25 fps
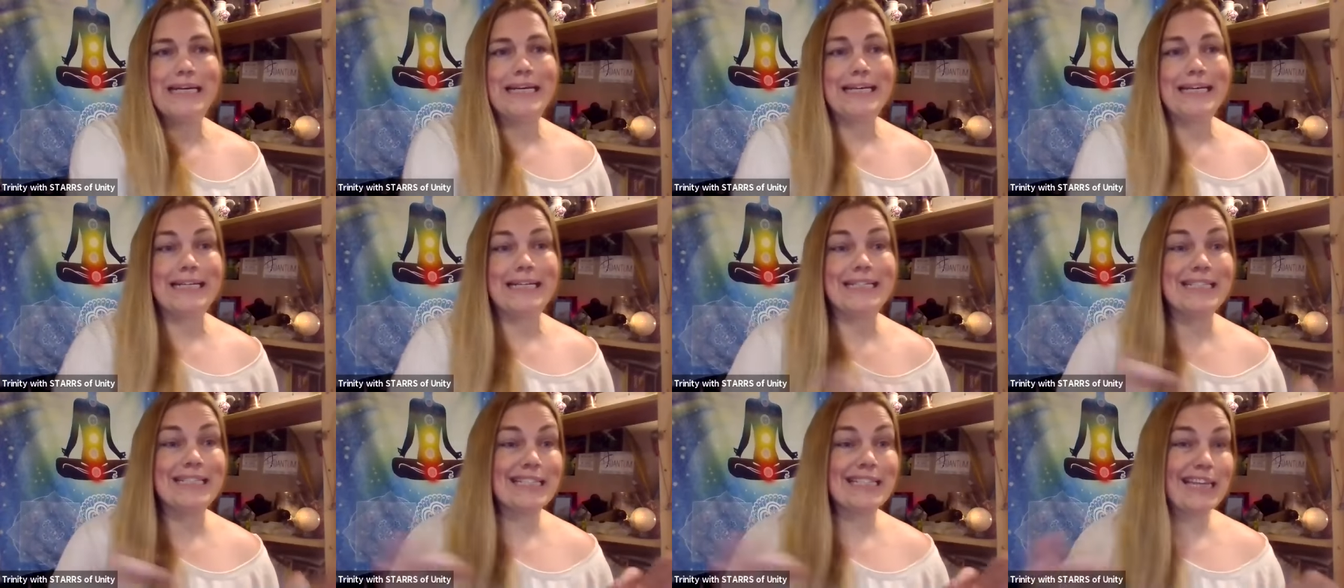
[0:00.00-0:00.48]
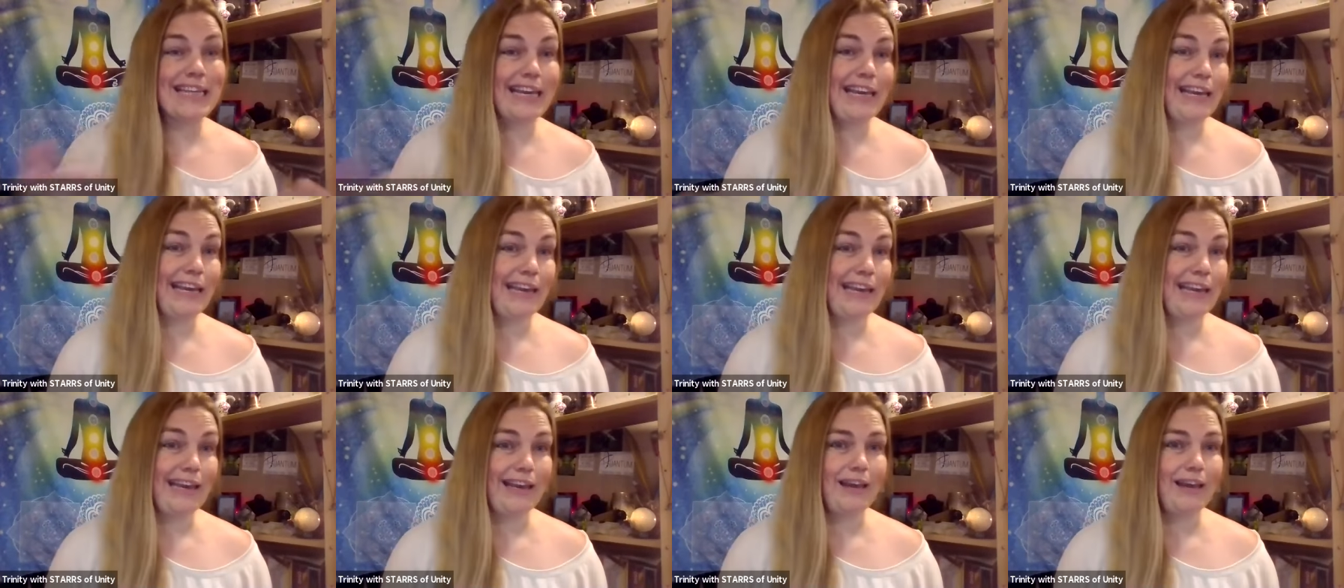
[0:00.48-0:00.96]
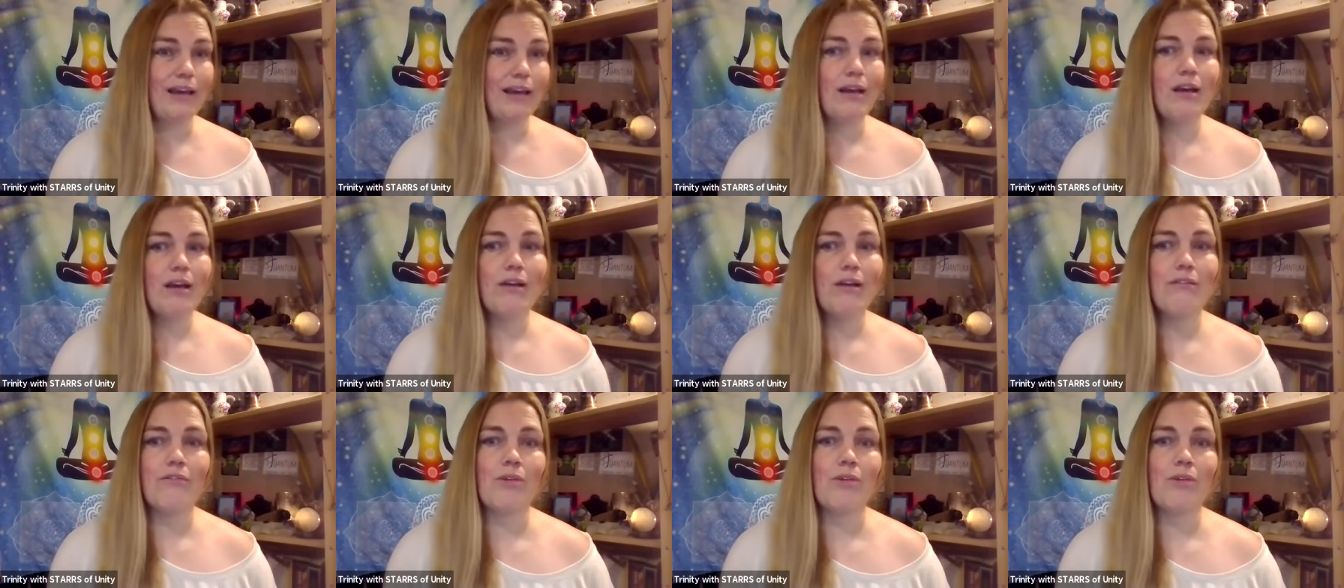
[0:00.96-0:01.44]
is key
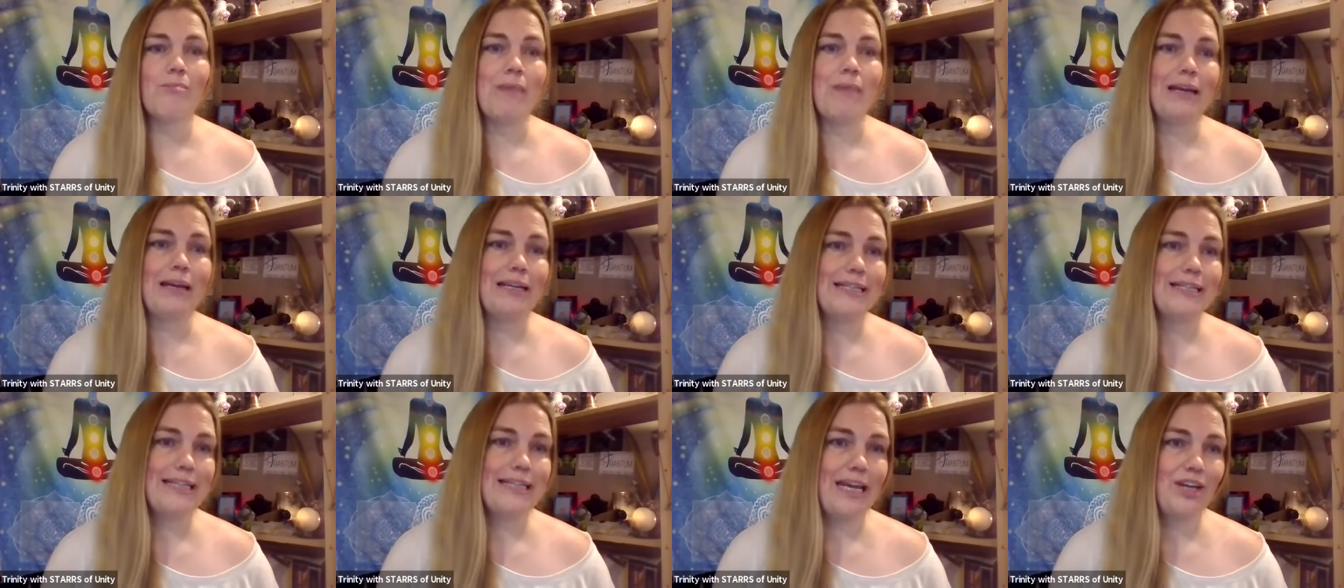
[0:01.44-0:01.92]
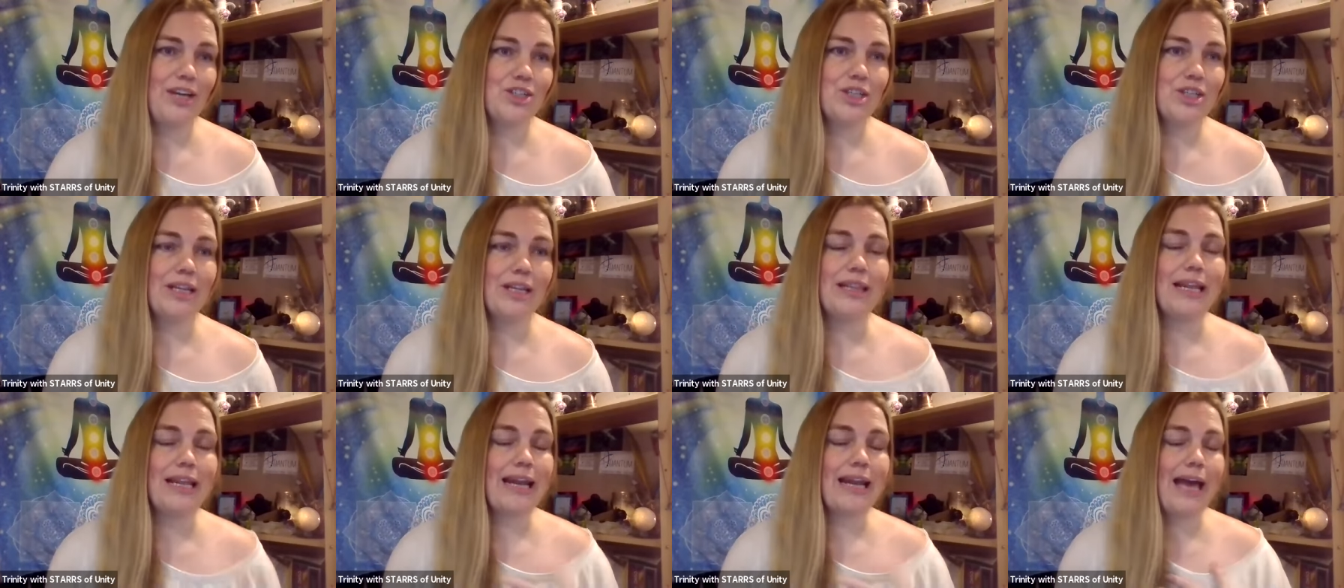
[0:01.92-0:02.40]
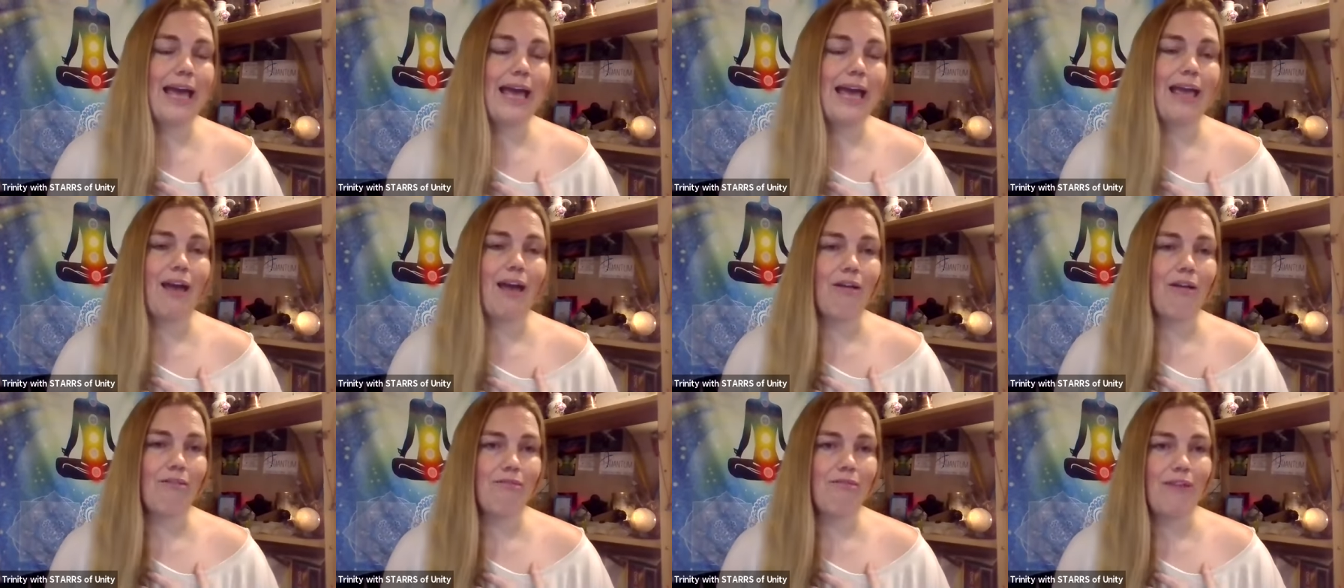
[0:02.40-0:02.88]
for meditation that I
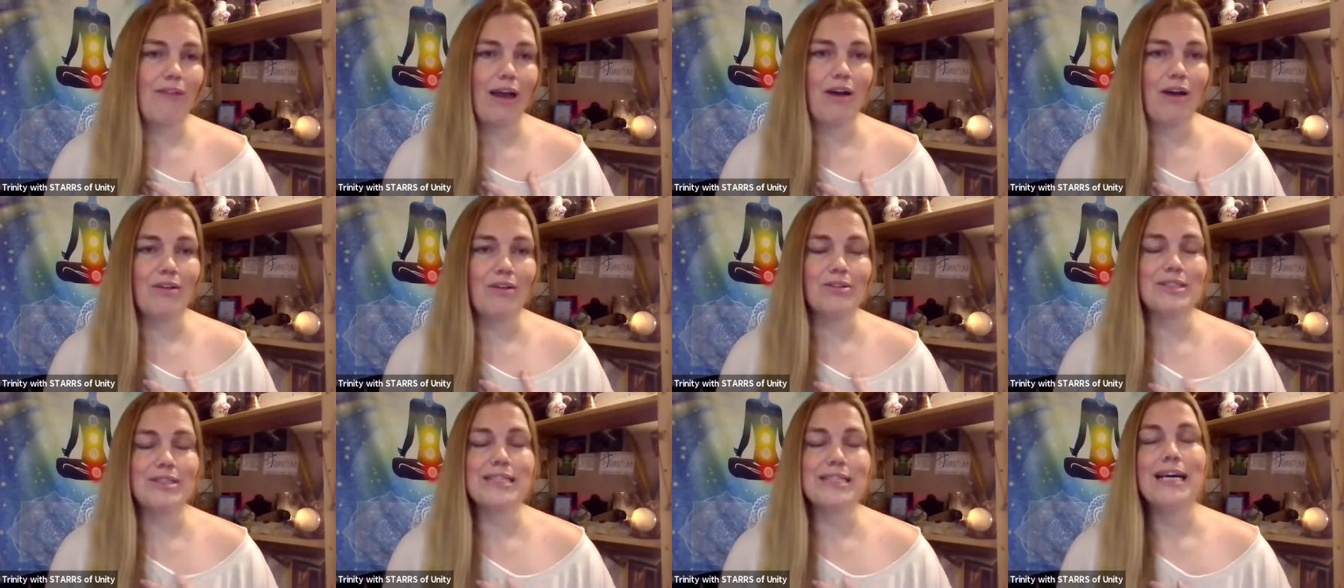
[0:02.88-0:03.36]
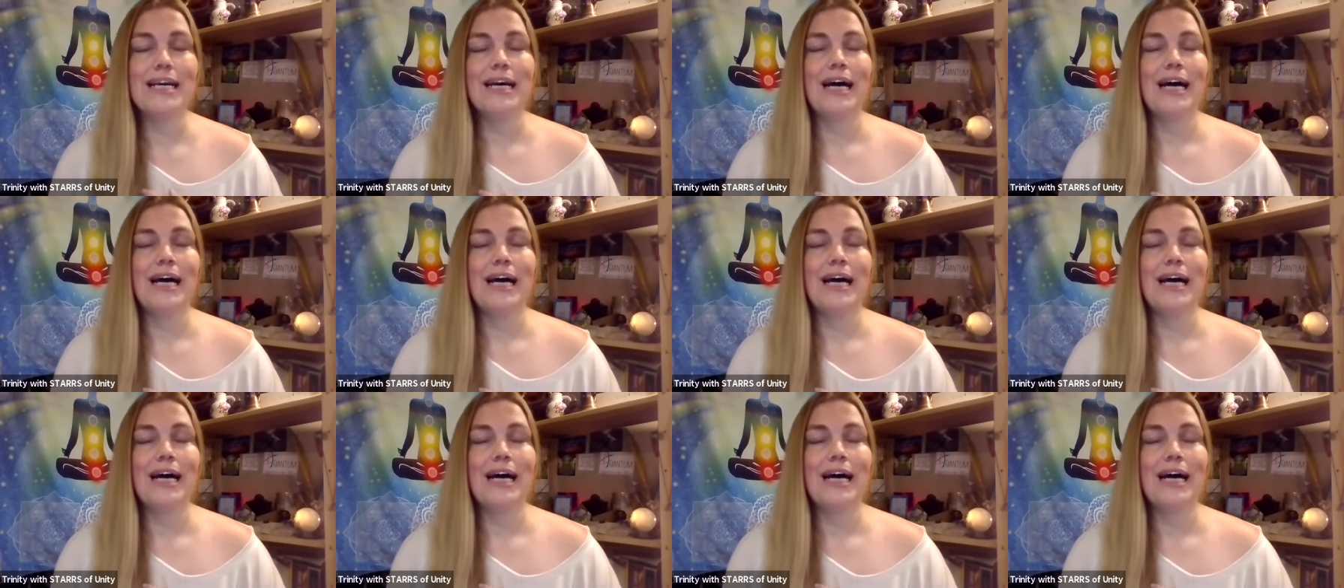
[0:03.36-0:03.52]
have found.